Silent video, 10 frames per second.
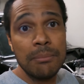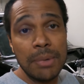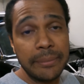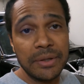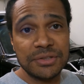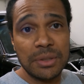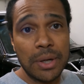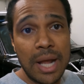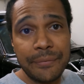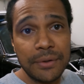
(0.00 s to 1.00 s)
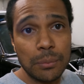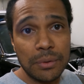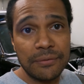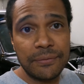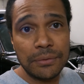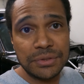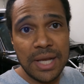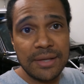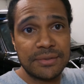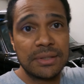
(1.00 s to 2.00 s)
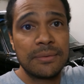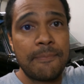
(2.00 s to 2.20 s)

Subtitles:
maybe there's someone out there with a full chassis.